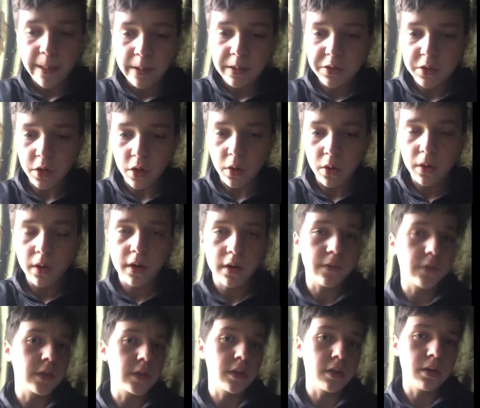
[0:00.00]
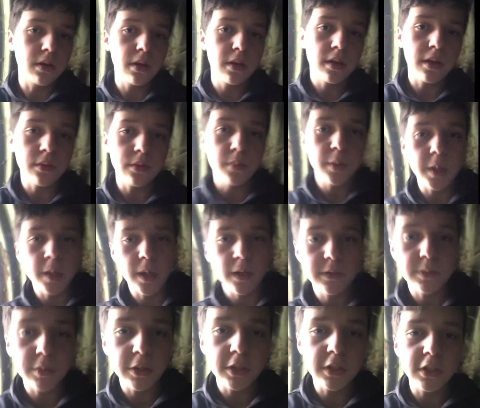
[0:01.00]
So I figured that would be a
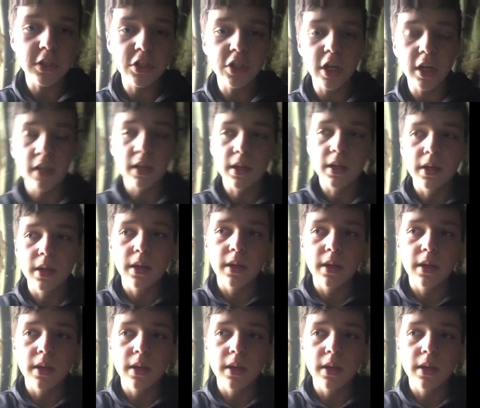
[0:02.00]
nice place to check.